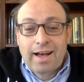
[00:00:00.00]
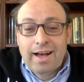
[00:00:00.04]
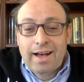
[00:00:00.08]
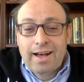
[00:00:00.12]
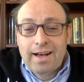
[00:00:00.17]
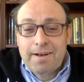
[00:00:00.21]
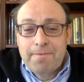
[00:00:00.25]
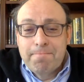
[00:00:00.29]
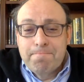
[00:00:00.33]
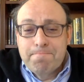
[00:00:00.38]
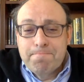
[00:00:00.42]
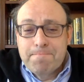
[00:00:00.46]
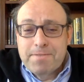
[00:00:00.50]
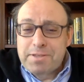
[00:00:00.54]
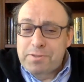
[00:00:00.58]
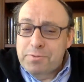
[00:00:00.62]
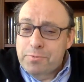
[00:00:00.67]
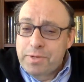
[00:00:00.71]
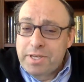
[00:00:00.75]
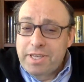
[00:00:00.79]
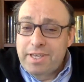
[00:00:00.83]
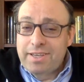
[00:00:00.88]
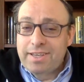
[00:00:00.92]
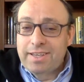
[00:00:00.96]
everyone. This
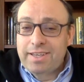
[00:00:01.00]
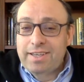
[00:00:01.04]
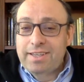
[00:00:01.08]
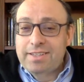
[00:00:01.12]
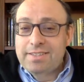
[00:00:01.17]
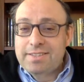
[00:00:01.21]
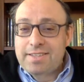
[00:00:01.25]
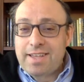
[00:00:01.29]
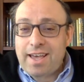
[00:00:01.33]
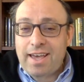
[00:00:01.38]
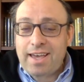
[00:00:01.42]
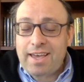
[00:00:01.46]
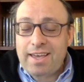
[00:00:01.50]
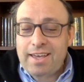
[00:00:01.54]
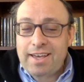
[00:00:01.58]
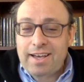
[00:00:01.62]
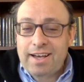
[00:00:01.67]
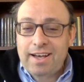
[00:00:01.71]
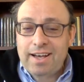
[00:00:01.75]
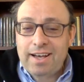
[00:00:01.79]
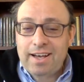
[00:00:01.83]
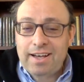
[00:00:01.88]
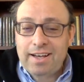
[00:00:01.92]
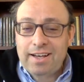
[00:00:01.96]
week is a
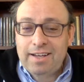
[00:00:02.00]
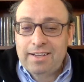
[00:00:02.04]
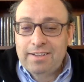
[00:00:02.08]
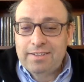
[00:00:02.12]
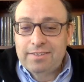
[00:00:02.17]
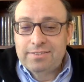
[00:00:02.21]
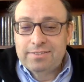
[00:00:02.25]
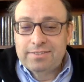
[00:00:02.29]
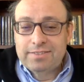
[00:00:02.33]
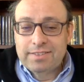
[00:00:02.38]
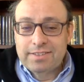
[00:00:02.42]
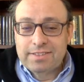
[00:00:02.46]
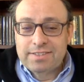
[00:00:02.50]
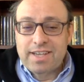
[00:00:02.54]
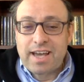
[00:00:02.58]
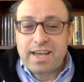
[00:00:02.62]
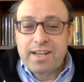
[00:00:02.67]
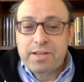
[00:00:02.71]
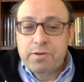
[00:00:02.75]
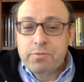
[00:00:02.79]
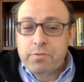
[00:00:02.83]
exciting